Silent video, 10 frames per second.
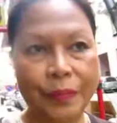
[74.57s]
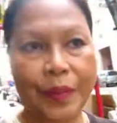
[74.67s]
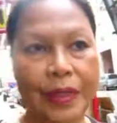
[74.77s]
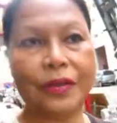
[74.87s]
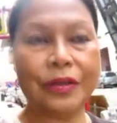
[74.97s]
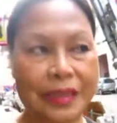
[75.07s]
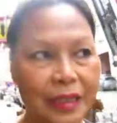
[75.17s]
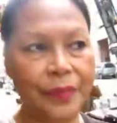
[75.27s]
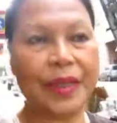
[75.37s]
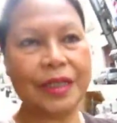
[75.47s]
Pietro's
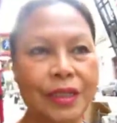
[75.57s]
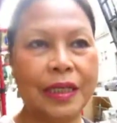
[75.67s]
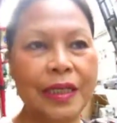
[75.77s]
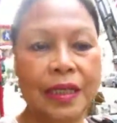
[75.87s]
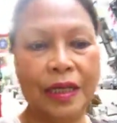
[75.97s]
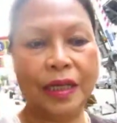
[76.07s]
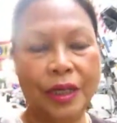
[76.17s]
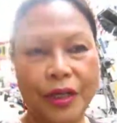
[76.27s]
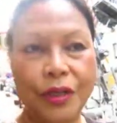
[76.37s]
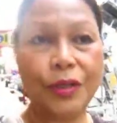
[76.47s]
demise,
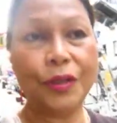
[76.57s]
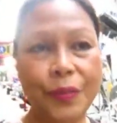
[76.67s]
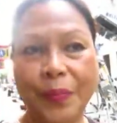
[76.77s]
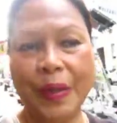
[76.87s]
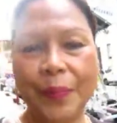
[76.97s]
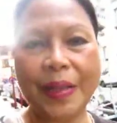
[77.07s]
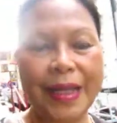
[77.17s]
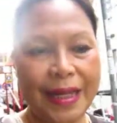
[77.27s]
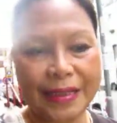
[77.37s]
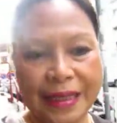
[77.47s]
you people,
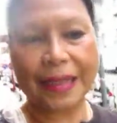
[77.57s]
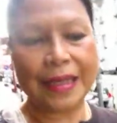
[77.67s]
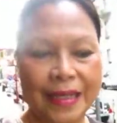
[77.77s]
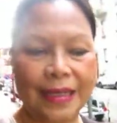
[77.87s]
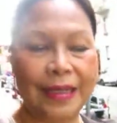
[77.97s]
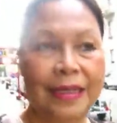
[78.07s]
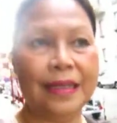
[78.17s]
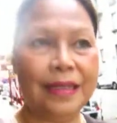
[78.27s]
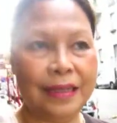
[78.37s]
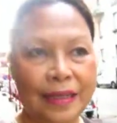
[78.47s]
I said,
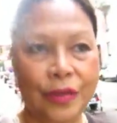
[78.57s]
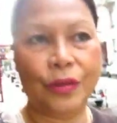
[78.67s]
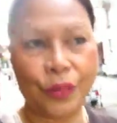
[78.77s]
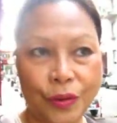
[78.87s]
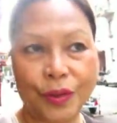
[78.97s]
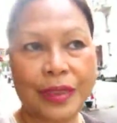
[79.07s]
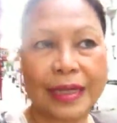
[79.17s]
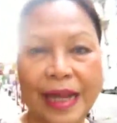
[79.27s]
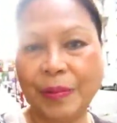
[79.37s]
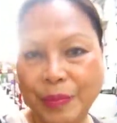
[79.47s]
who
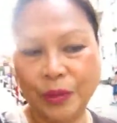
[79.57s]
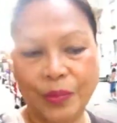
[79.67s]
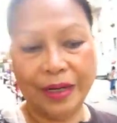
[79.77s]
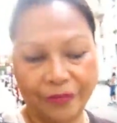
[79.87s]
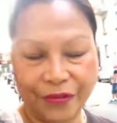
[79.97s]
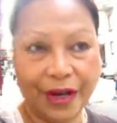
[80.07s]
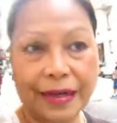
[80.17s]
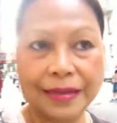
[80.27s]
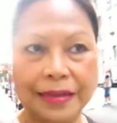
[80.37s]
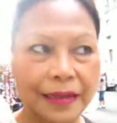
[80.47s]
claim to be a
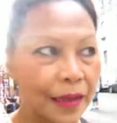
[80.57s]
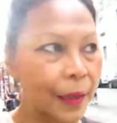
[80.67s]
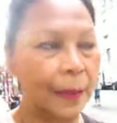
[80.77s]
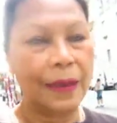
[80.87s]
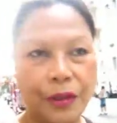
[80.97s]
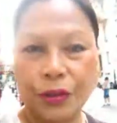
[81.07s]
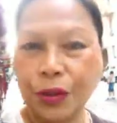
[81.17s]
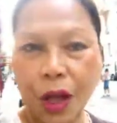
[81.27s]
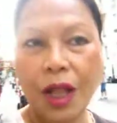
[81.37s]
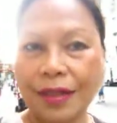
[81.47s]
friend, you
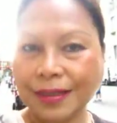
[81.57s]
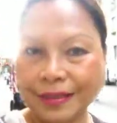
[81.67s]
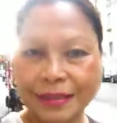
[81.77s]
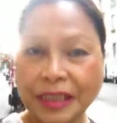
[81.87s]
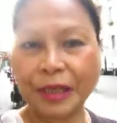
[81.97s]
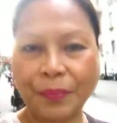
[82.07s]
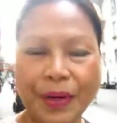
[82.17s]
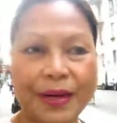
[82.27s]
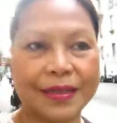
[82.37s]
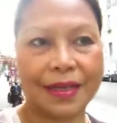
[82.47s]
all
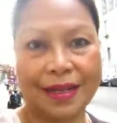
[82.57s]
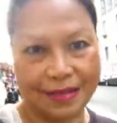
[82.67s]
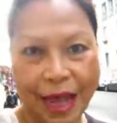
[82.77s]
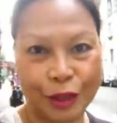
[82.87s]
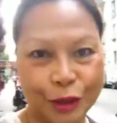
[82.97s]
disappeared. I